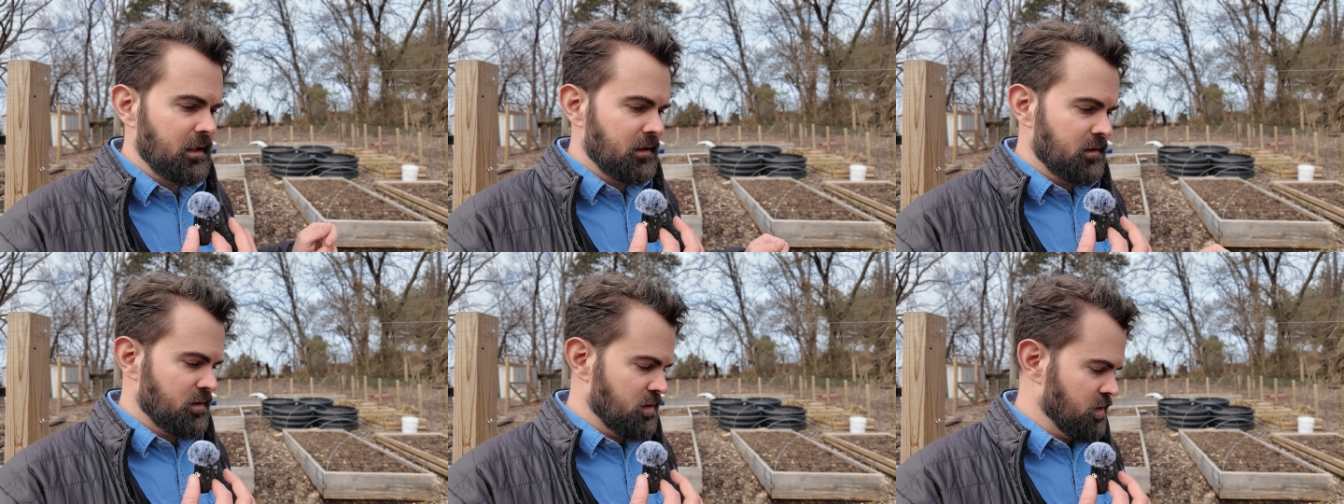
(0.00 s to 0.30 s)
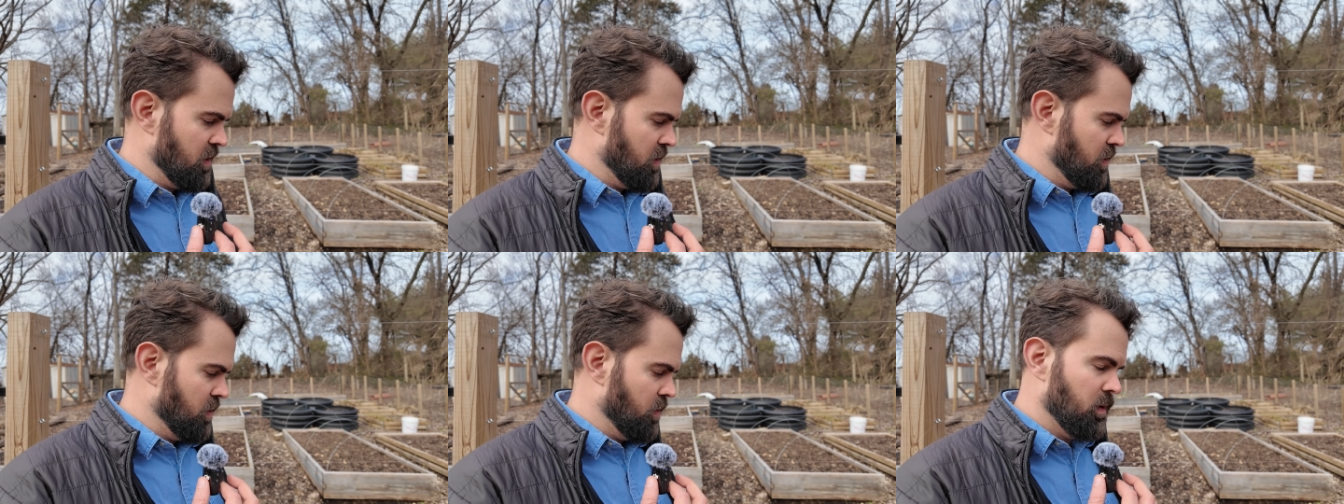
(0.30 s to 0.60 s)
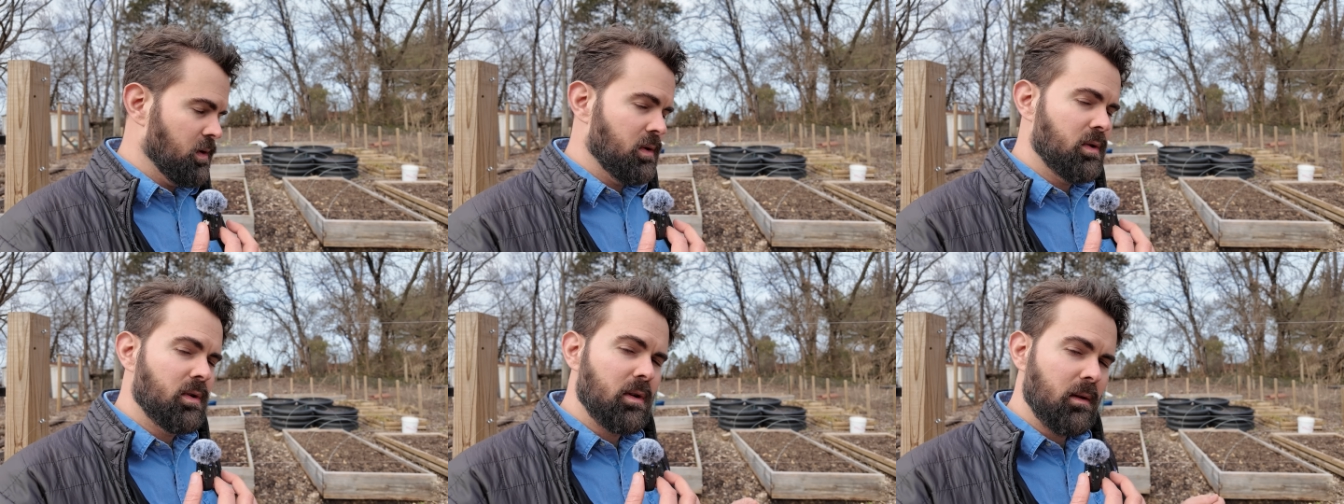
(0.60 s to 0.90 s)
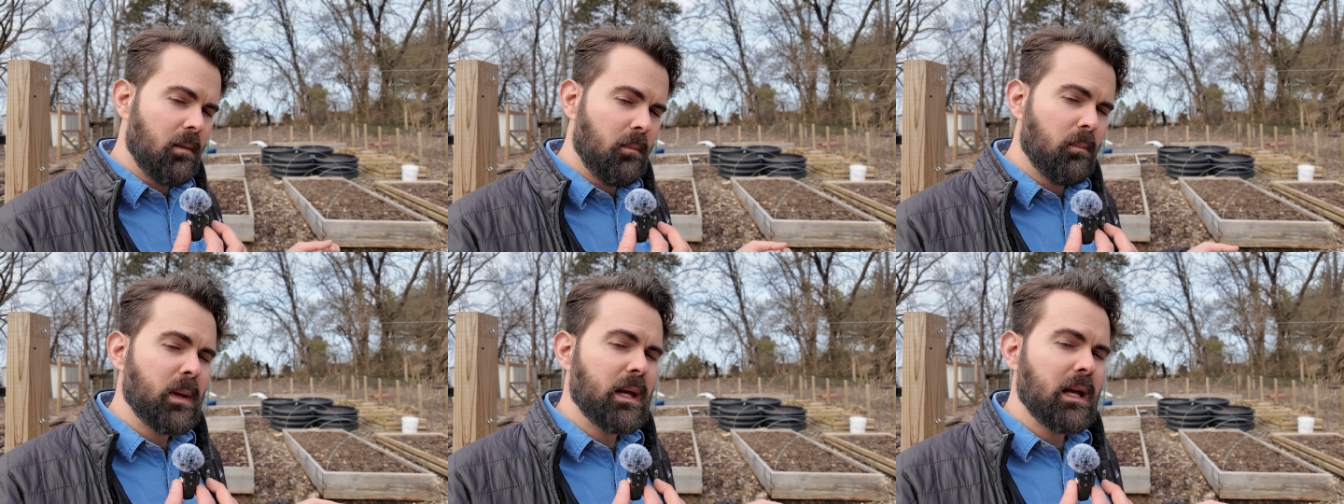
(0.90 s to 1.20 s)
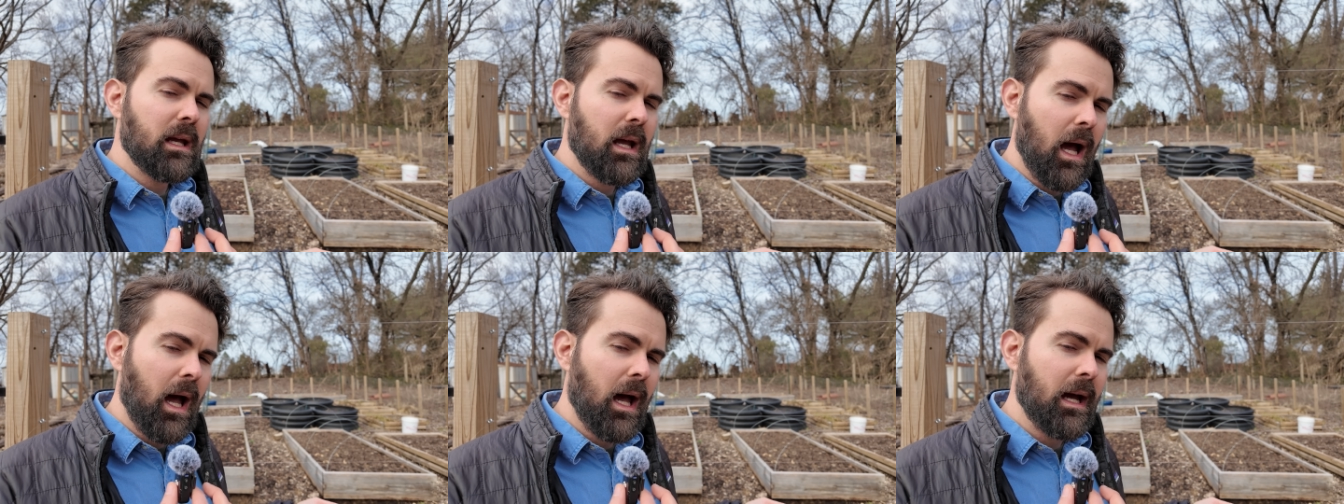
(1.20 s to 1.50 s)
So be
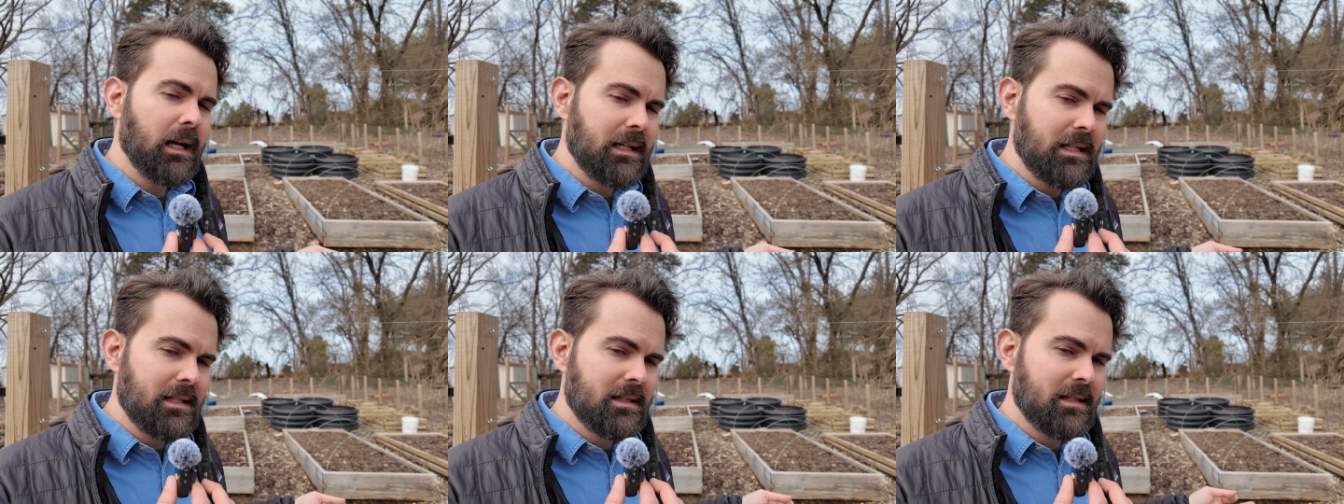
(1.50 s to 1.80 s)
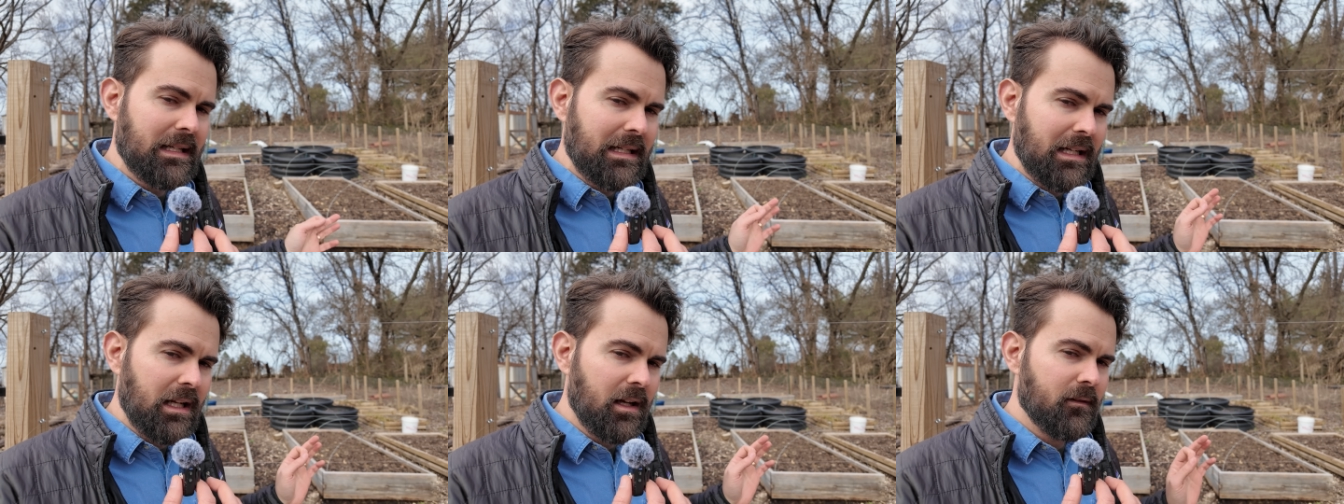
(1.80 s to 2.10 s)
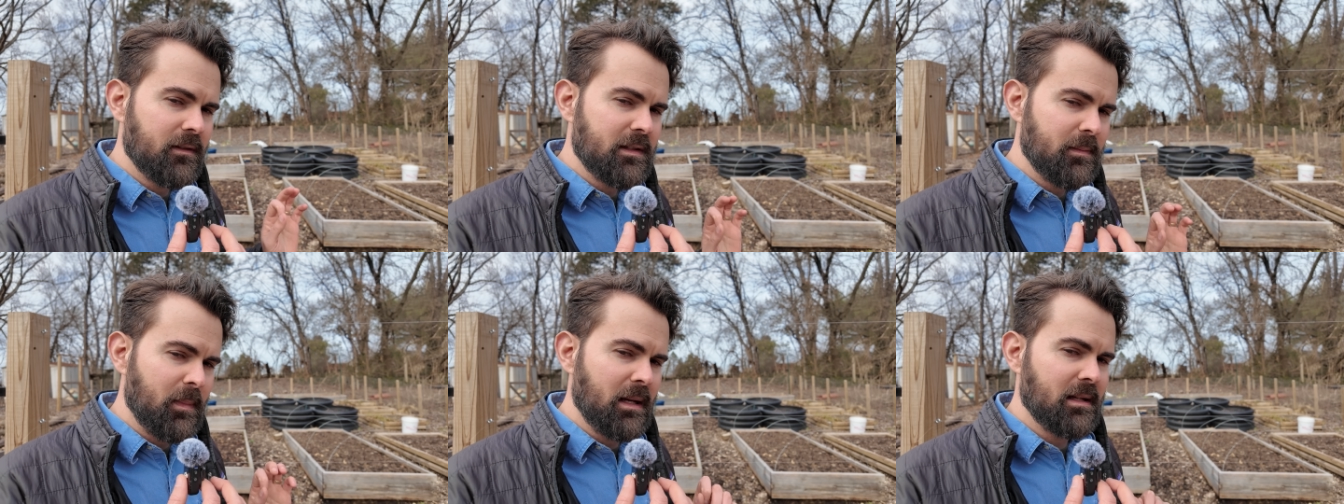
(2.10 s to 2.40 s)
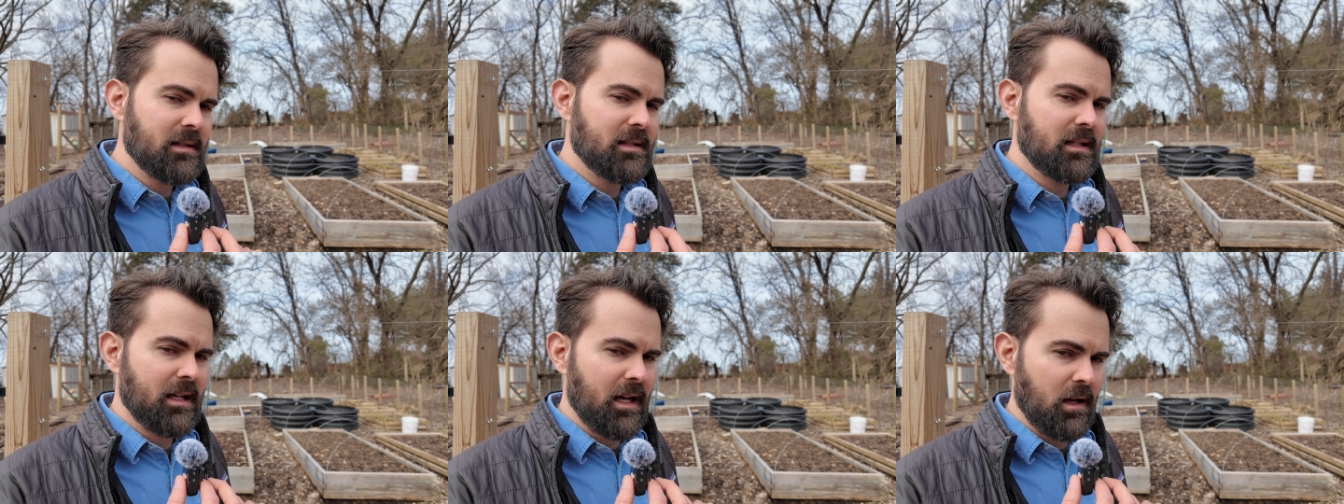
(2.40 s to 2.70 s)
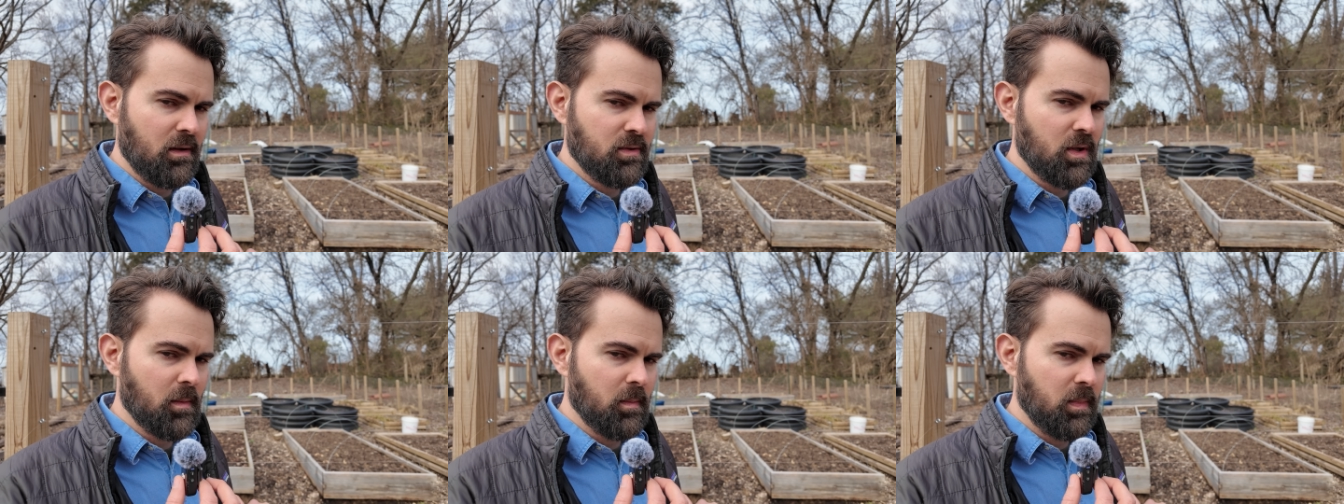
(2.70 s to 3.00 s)
cognizant of spacing
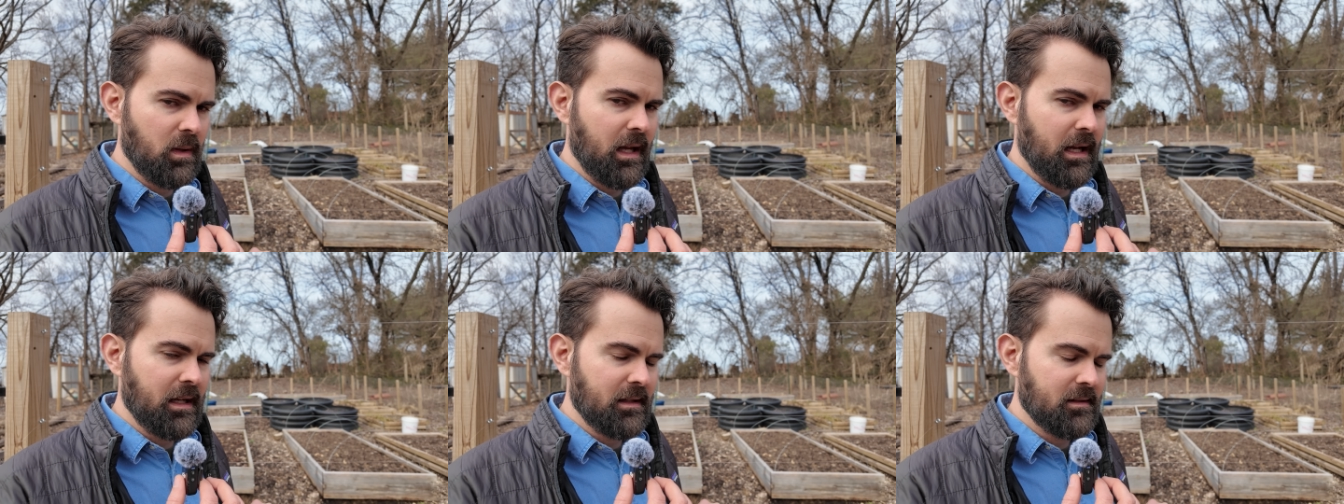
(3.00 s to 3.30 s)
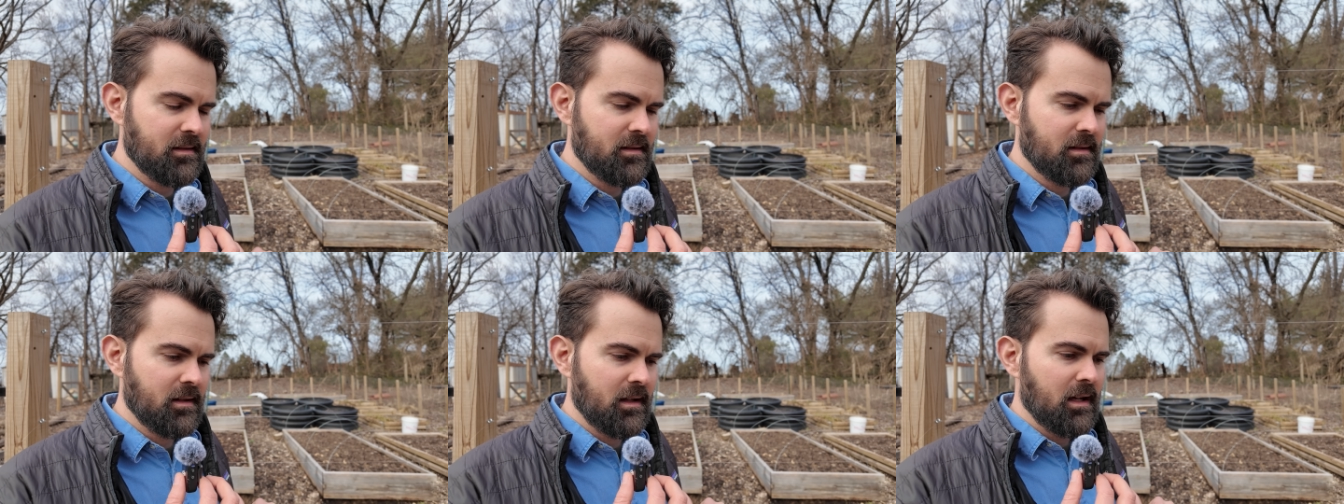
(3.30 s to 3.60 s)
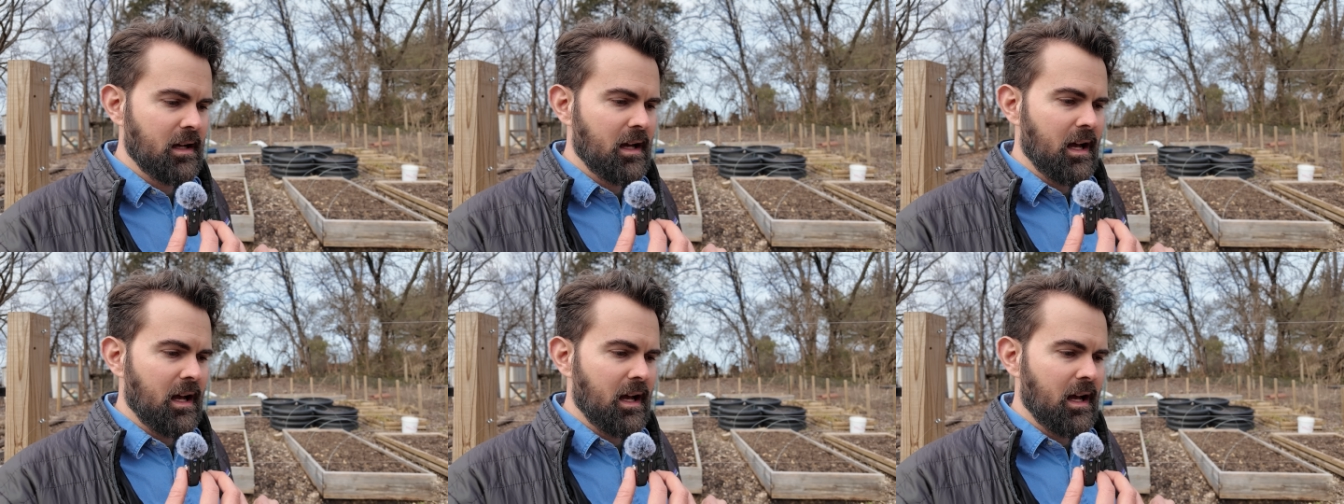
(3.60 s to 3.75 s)
out your plants.